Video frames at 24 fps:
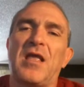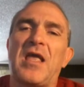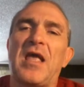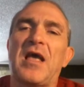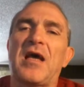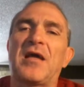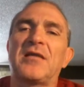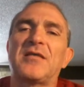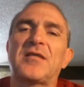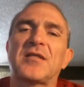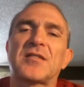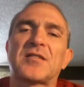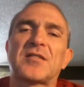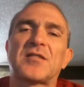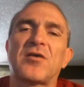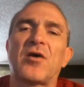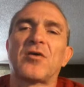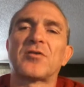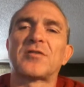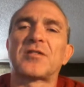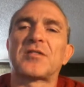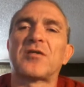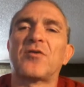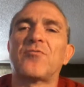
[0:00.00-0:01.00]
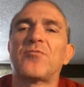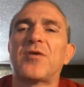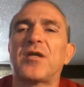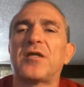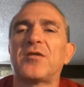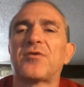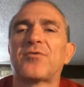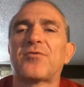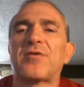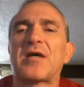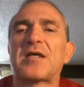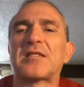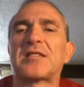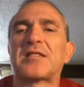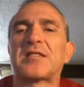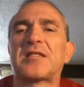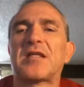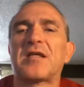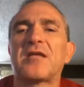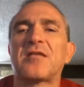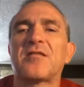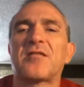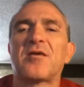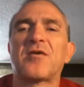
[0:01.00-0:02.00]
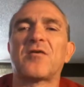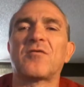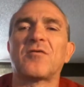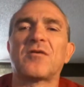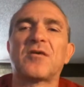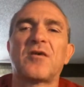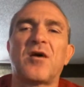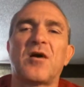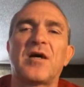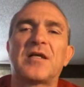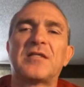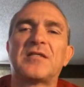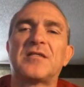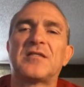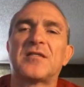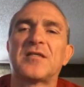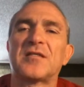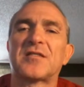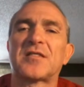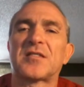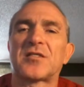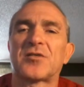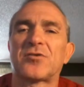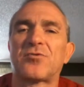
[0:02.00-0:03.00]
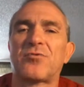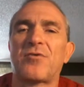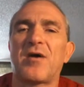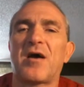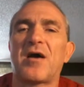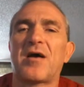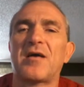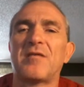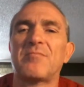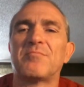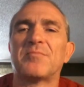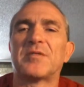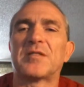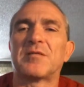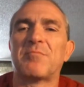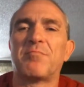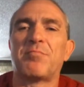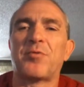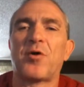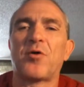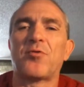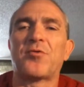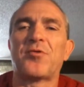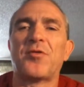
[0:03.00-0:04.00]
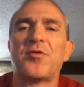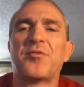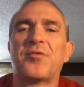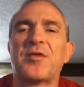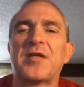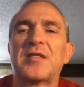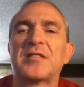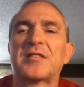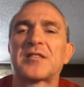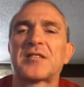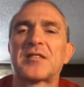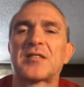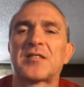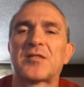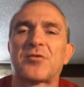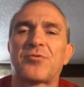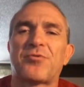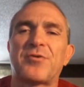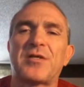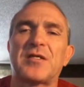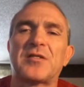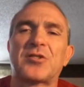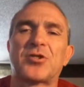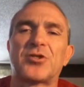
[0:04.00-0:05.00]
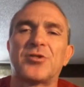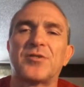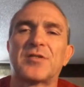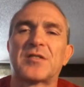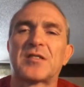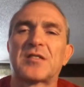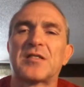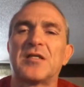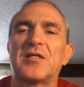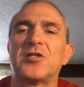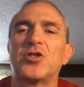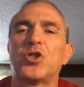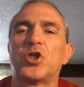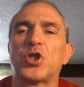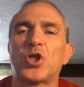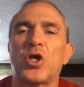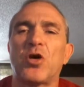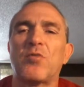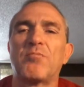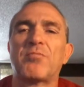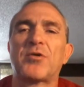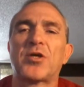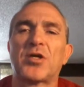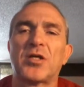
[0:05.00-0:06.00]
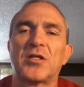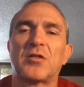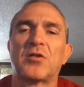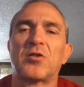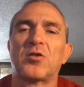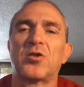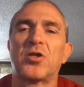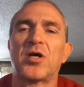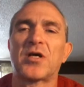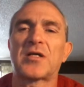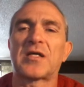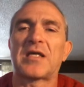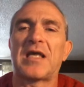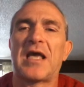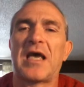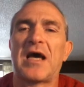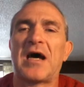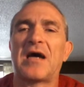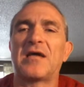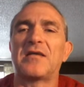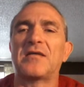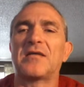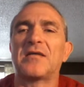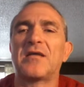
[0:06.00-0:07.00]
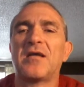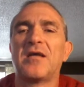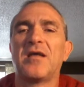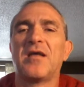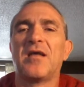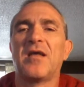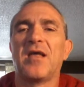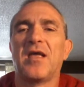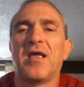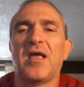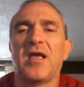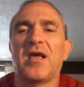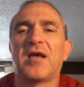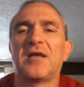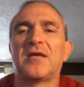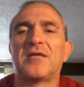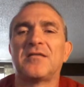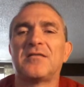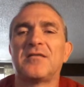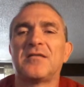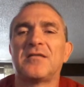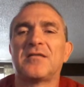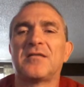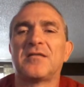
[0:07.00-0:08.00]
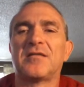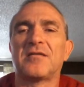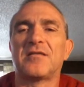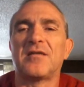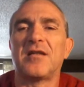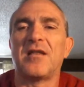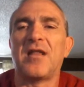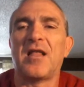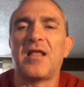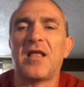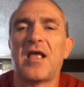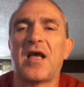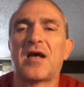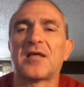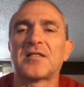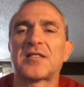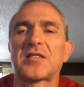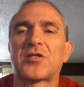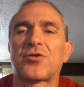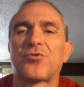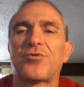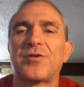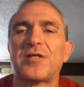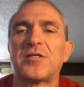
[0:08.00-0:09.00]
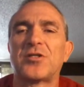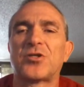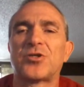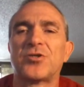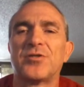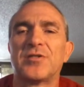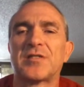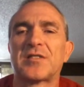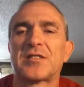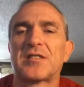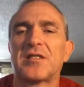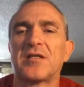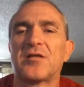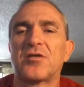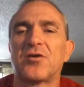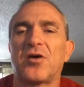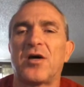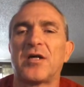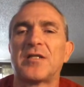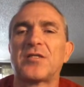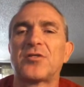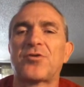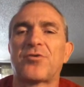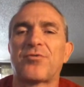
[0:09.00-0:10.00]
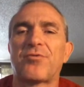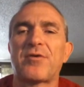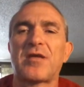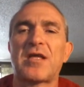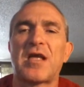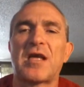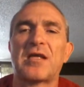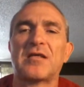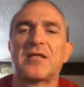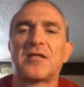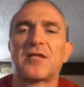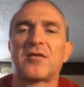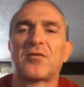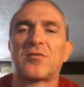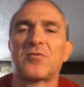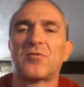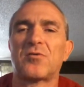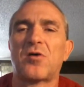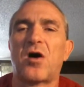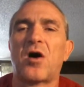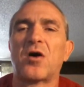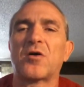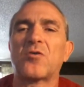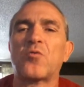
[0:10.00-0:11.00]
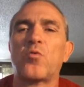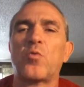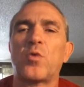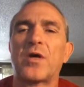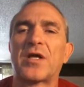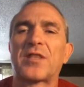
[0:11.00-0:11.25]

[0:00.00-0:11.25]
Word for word: And it's also interesting that God describes both of these as creatures that Job could look at and as creatures that God created along